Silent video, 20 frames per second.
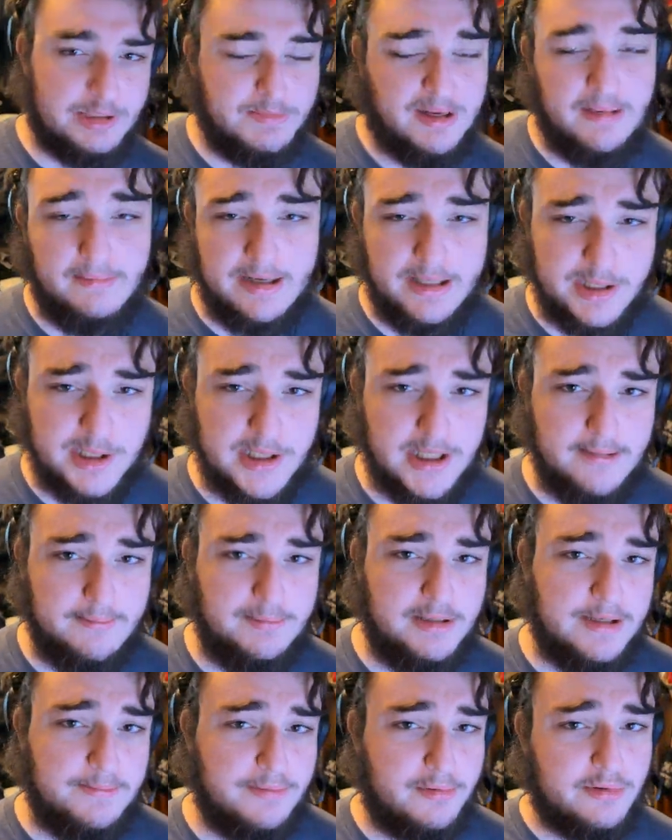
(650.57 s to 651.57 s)
made by the same
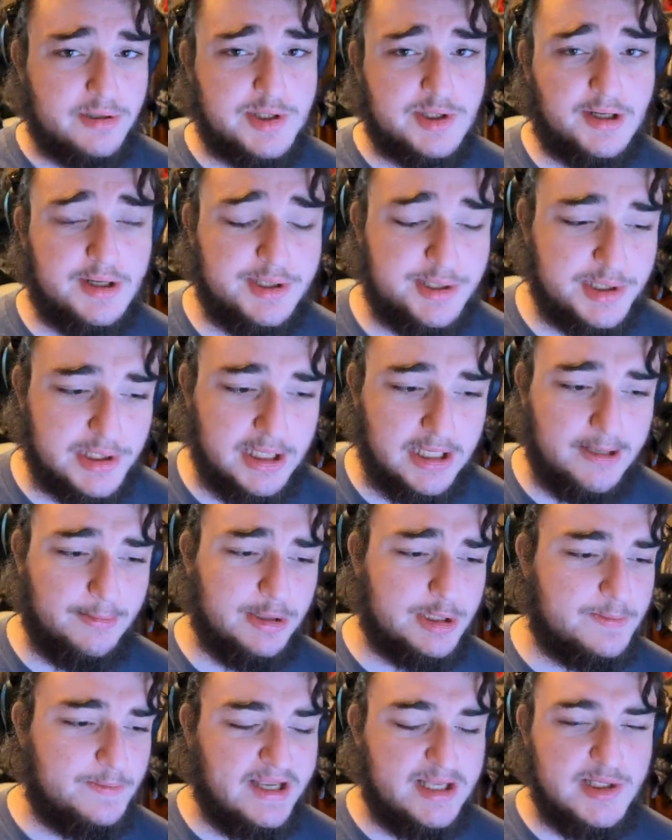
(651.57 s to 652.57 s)
people. It's on Steam.
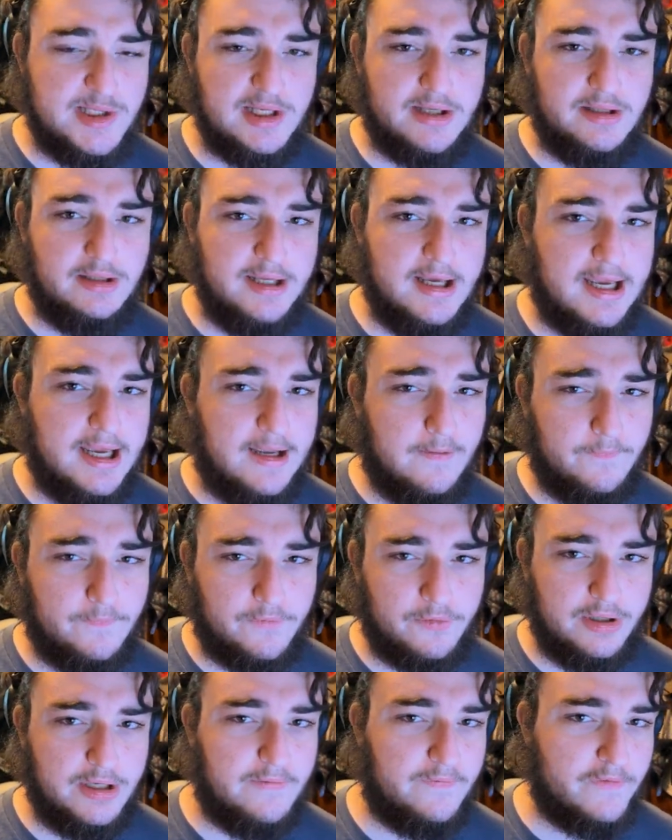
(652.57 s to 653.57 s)
It's basically a
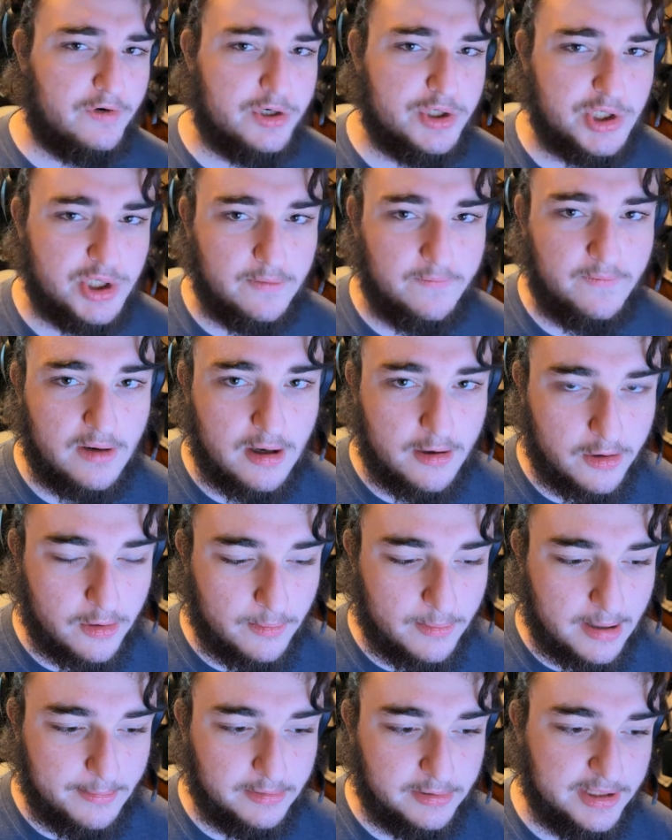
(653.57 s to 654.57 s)
free version of
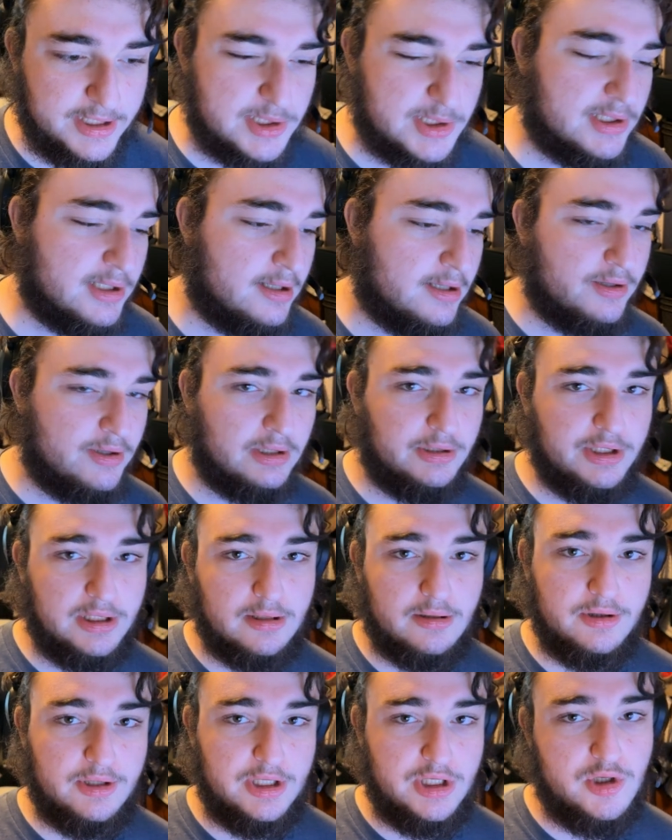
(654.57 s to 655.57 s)
Automobilista, though
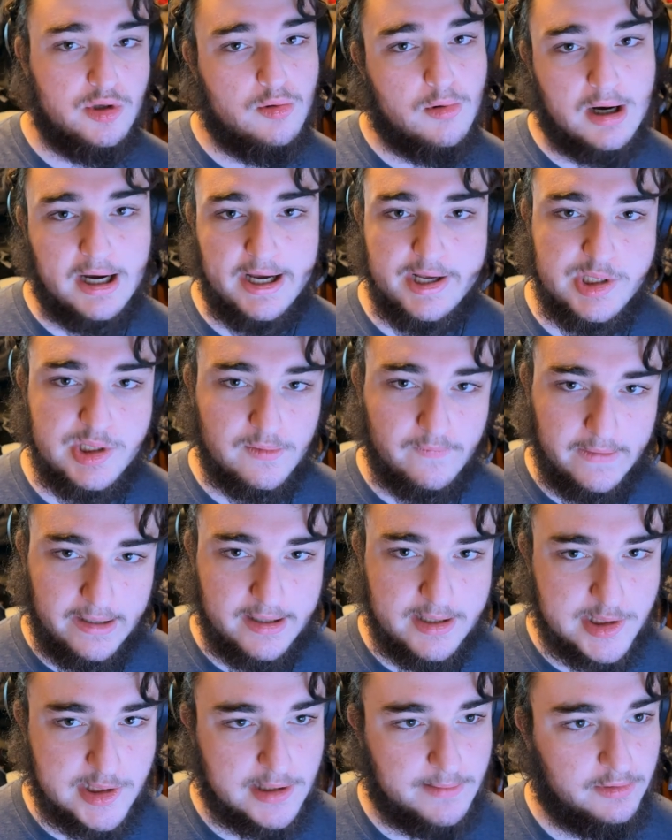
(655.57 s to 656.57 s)
the UI is very
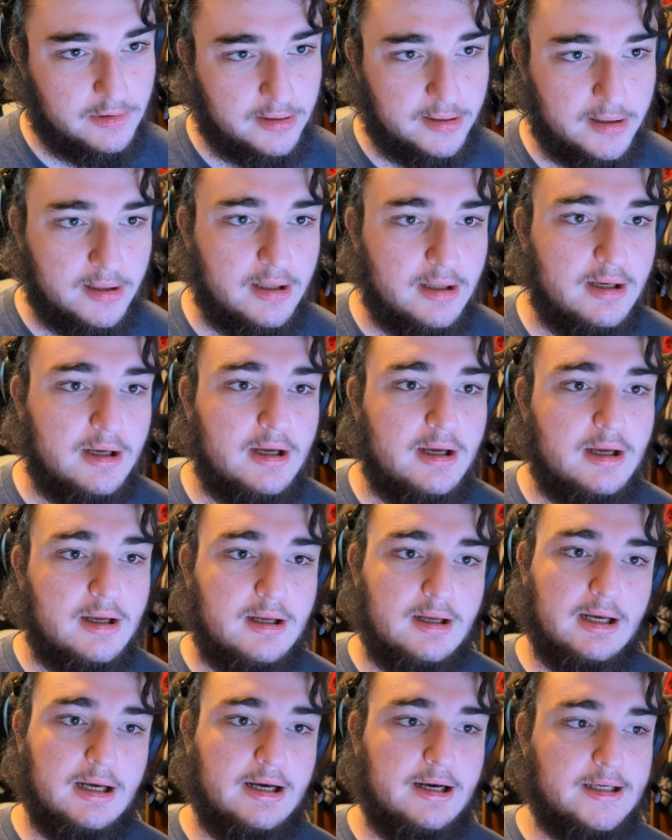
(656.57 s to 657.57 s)
similar.
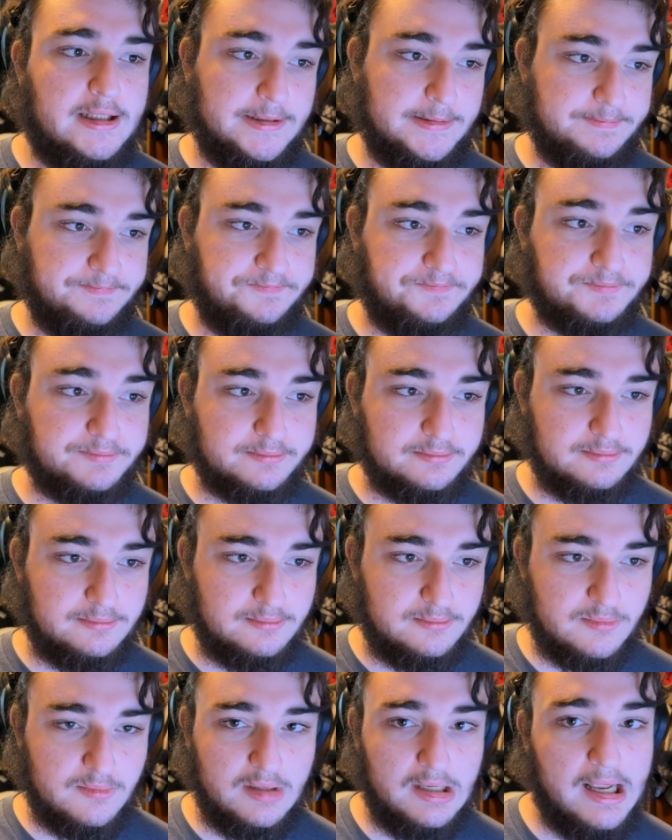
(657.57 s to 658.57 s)
How
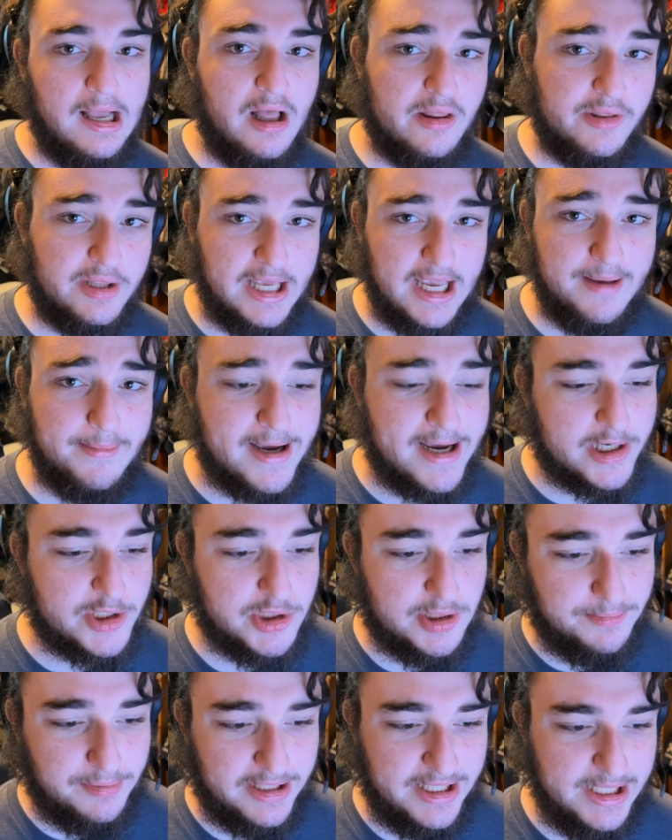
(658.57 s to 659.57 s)
the game actually
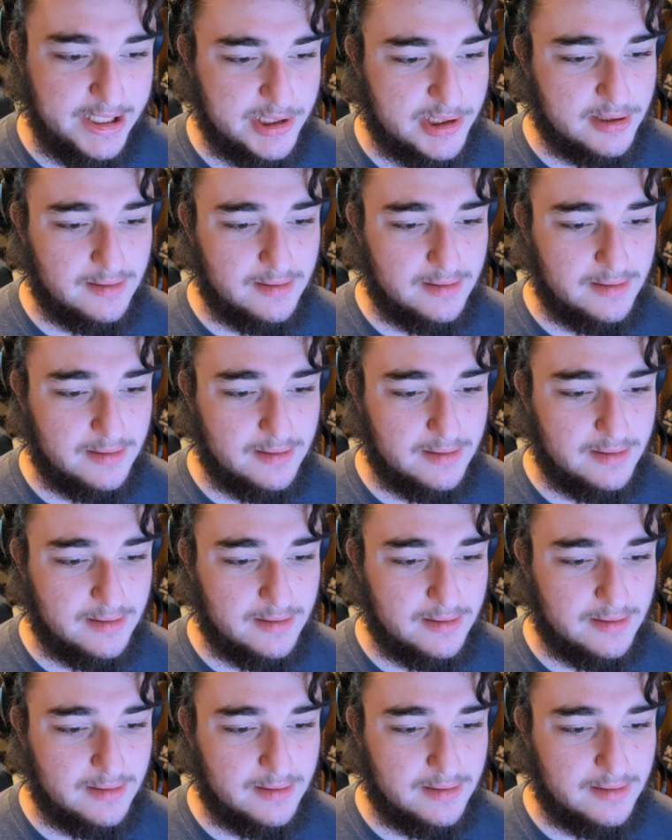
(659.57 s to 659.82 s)
plays